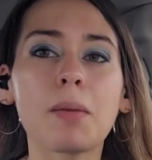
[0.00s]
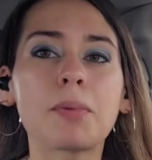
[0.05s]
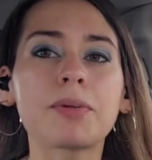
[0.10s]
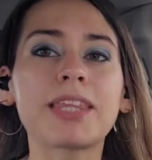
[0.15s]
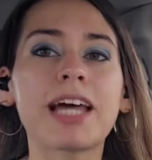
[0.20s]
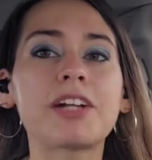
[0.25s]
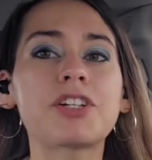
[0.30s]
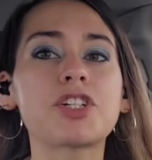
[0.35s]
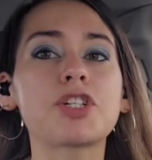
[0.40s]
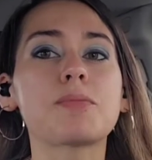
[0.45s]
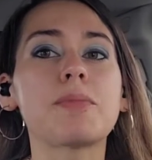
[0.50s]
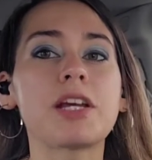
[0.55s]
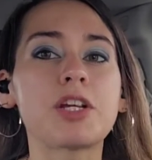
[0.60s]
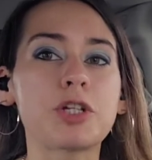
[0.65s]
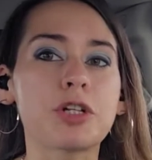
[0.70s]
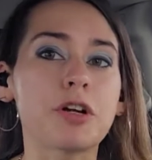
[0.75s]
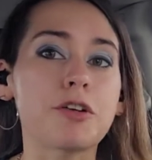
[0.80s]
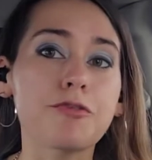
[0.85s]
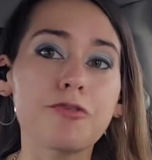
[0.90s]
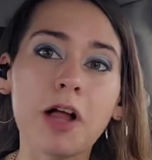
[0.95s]
up with that, just make
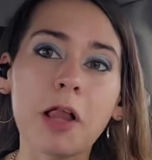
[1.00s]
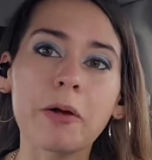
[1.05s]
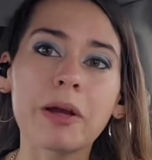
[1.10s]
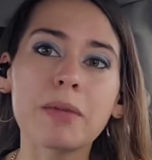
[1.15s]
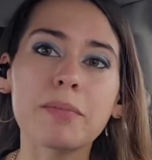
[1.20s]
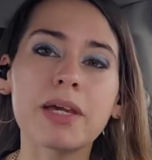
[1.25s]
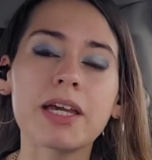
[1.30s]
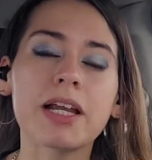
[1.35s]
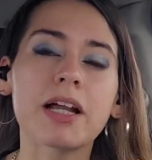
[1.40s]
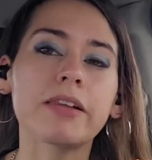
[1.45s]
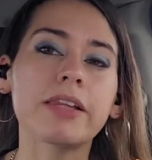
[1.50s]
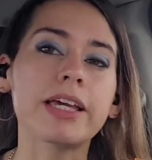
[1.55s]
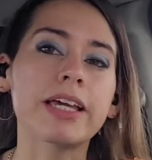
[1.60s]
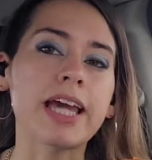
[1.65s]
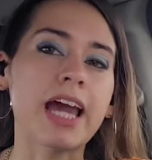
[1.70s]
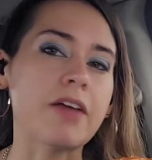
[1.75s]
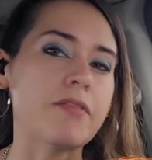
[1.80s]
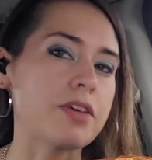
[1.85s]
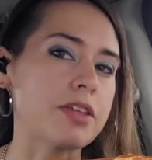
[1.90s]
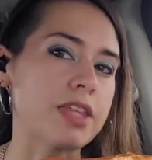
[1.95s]
sure you're following me and I'll link
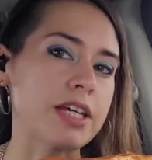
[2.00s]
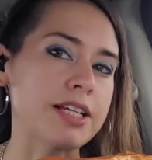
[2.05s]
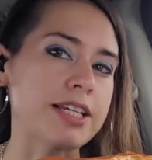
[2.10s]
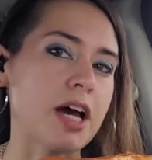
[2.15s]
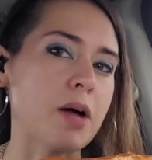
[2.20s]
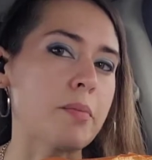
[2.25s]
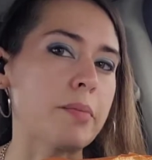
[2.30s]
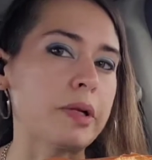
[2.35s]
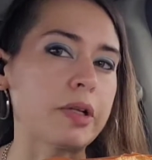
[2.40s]
everything down